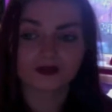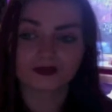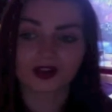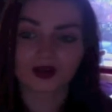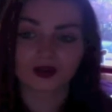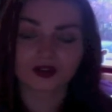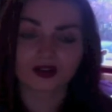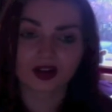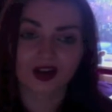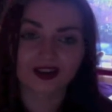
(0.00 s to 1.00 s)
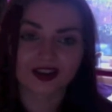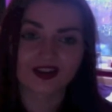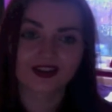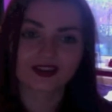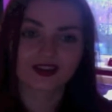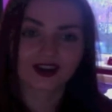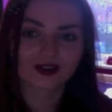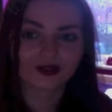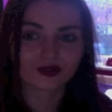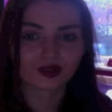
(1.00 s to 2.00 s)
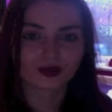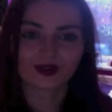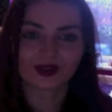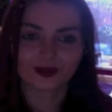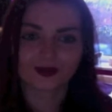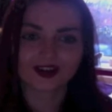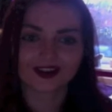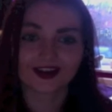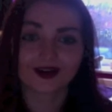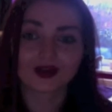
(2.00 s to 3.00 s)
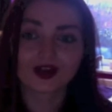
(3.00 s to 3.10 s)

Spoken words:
now, and I'll get the hang of Photoshop a lot better now.